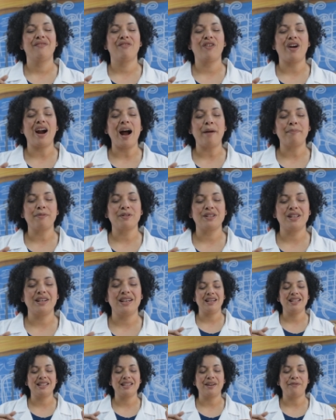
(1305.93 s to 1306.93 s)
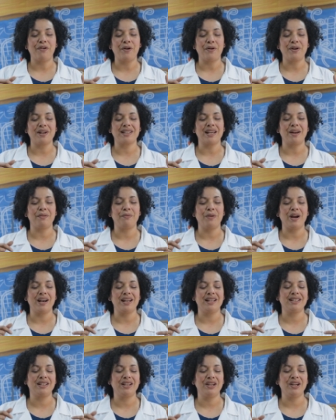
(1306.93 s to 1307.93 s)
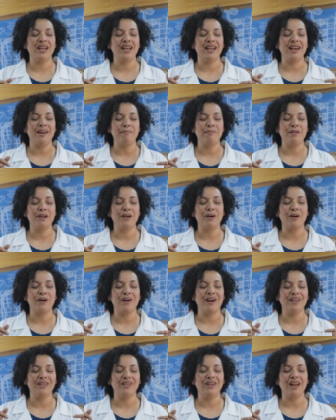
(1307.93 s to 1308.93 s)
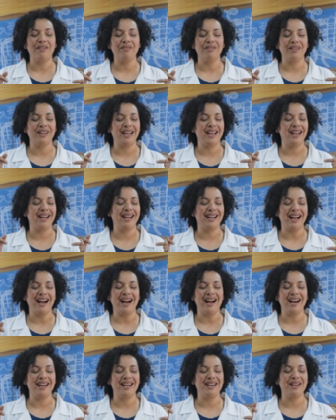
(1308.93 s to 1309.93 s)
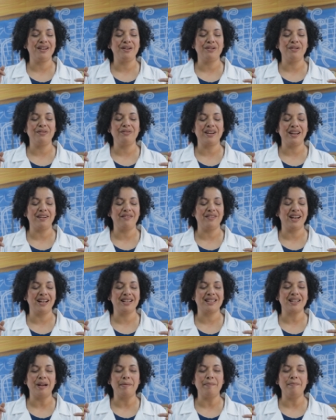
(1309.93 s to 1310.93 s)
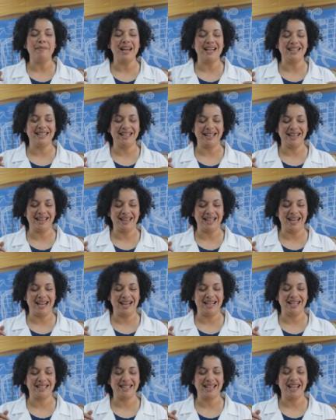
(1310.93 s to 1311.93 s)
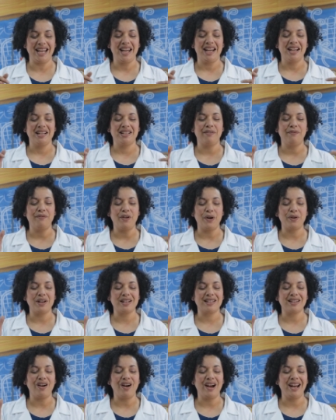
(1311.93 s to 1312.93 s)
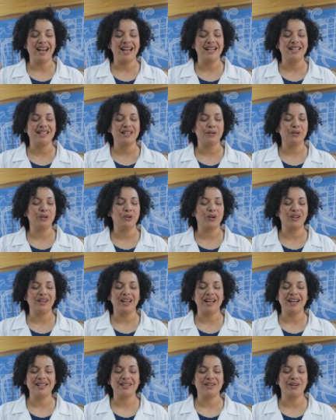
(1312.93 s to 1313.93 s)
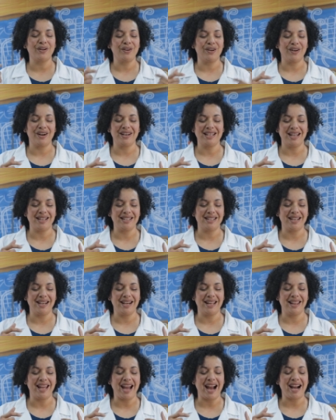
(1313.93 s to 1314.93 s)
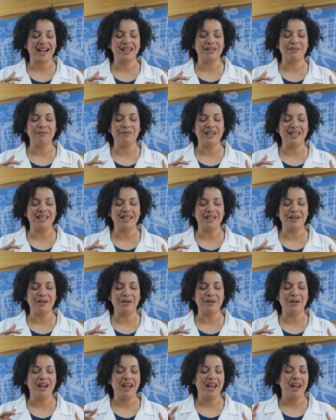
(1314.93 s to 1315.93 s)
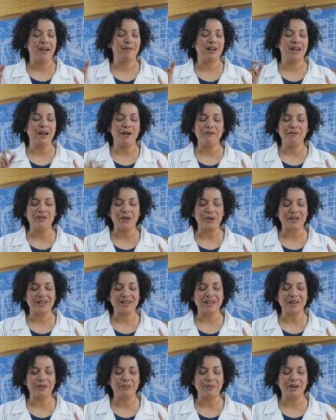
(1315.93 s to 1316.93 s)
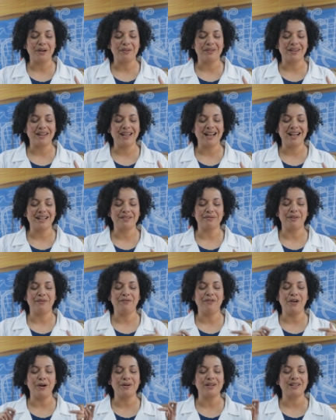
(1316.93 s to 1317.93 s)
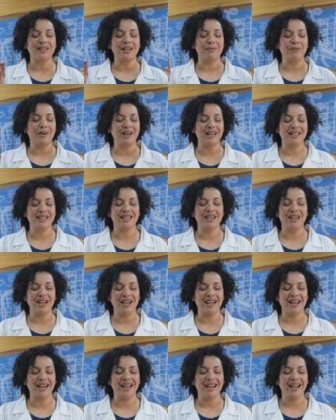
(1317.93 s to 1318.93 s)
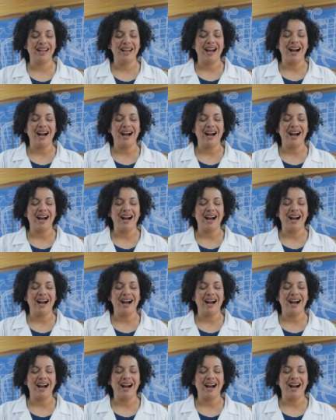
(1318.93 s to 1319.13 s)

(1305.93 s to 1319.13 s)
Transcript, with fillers: for opportunities to focus on what is good and pure and lovely. God, you've given us amazing things to focus on. And so, Lord, let us turn our attention to that because when we do and we don't focus on the weird things, we focus on what is good,